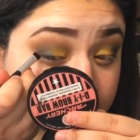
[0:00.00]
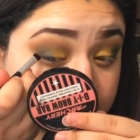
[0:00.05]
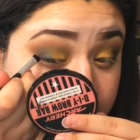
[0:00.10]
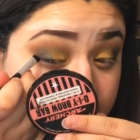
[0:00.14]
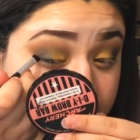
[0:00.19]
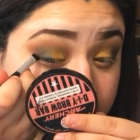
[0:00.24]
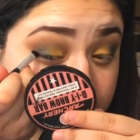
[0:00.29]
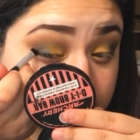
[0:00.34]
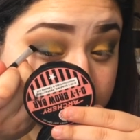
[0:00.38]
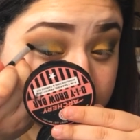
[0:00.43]

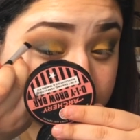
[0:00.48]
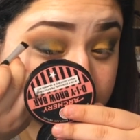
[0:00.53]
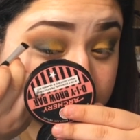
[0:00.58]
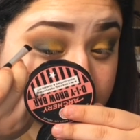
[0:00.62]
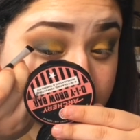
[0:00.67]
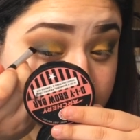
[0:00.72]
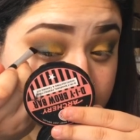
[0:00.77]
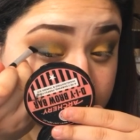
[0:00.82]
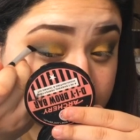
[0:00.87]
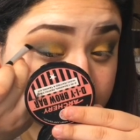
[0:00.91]
the
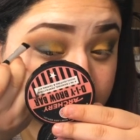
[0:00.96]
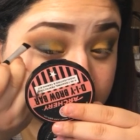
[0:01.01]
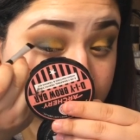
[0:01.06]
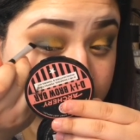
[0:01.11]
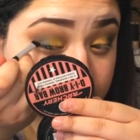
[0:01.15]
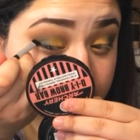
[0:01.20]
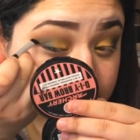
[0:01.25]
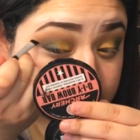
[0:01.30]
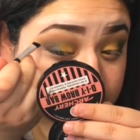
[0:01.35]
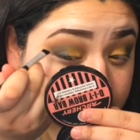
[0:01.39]

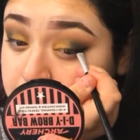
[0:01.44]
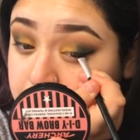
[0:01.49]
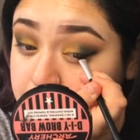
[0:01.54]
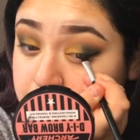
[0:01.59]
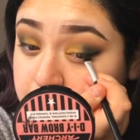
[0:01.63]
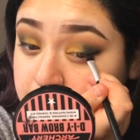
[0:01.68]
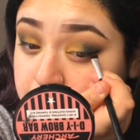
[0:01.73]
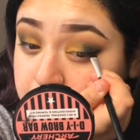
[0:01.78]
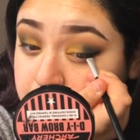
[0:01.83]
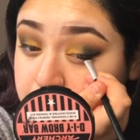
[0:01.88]

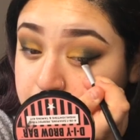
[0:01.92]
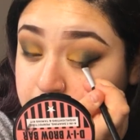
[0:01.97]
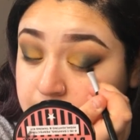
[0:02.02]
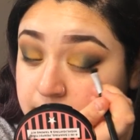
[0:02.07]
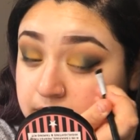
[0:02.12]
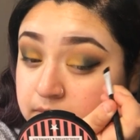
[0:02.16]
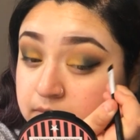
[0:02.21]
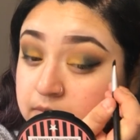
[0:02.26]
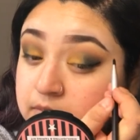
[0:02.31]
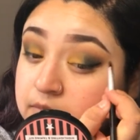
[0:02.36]
green
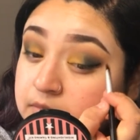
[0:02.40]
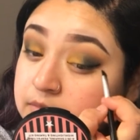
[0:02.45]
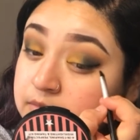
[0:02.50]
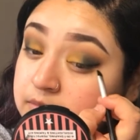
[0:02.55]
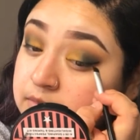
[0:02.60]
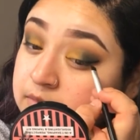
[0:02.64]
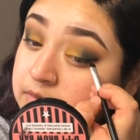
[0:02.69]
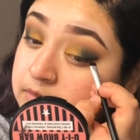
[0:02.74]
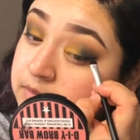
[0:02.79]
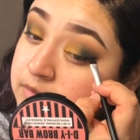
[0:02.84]
metallic
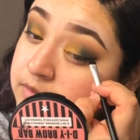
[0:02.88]
shade